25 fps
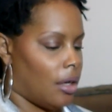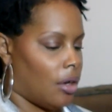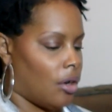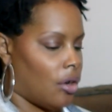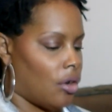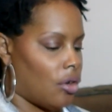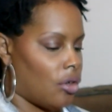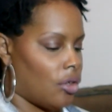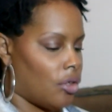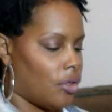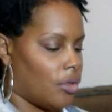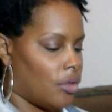I'll
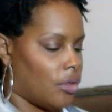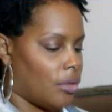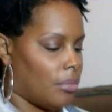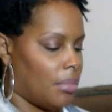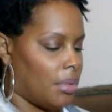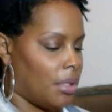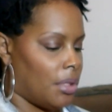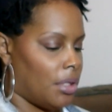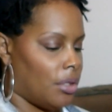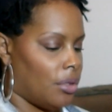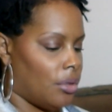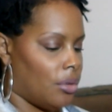also
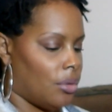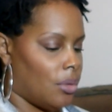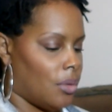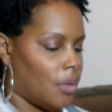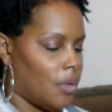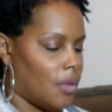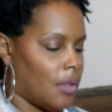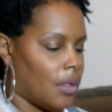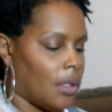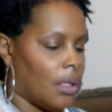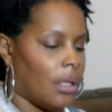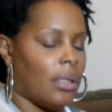be
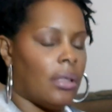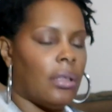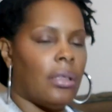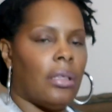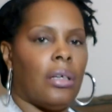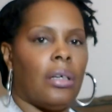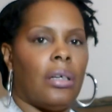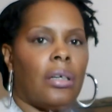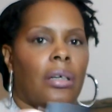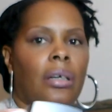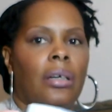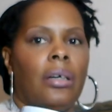using
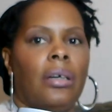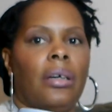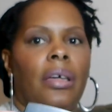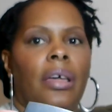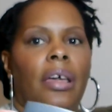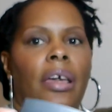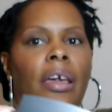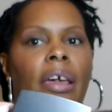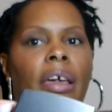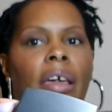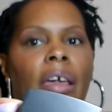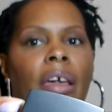the
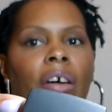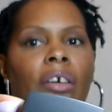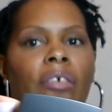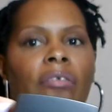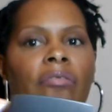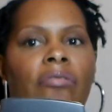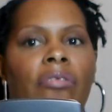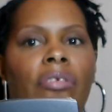e.l.f.